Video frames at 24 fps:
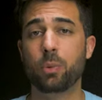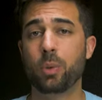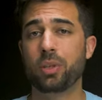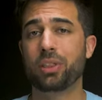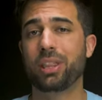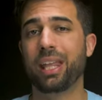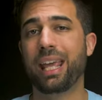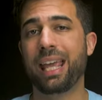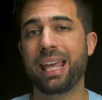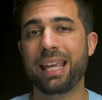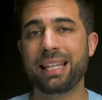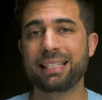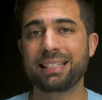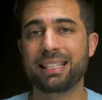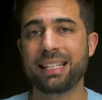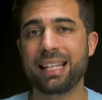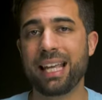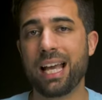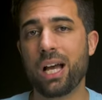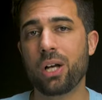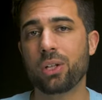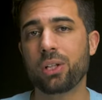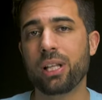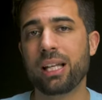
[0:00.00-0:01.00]
And with the
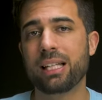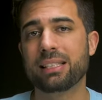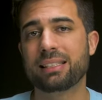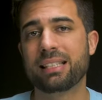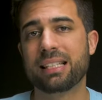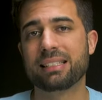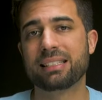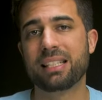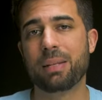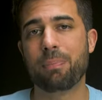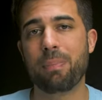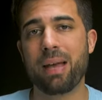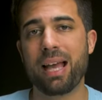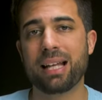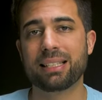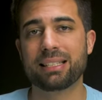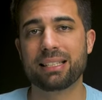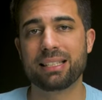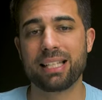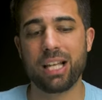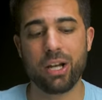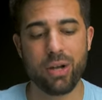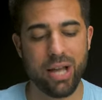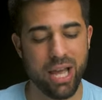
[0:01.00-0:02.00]
AC outlet, since it
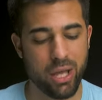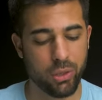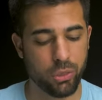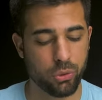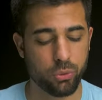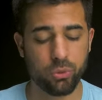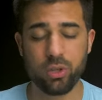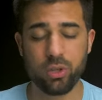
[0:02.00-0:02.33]
maxes out at